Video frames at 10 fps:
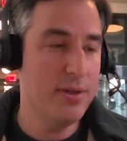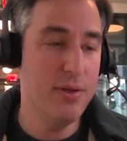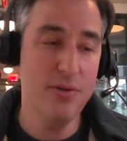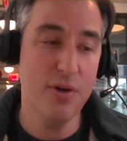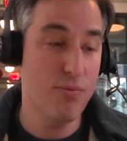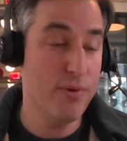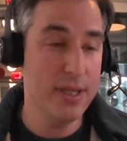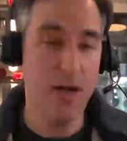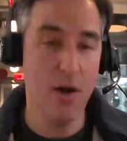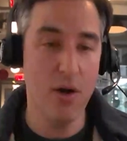Those are
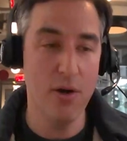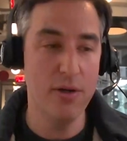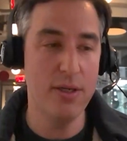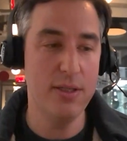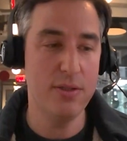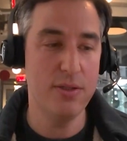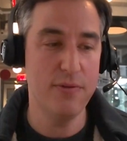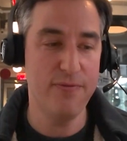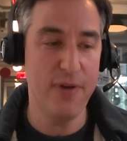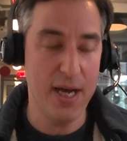really hard to
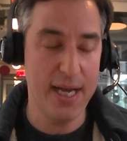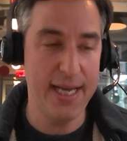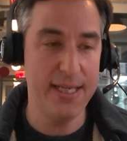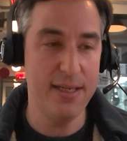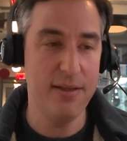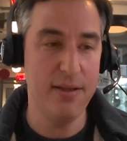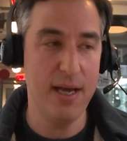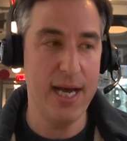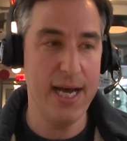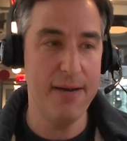find,
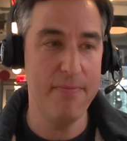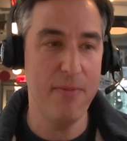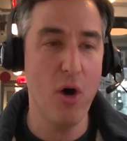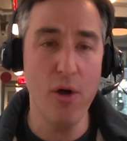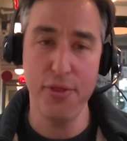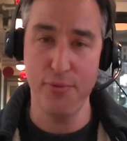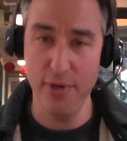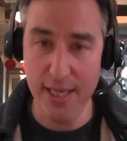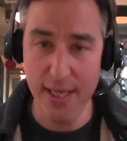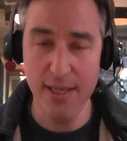all
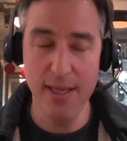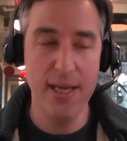three.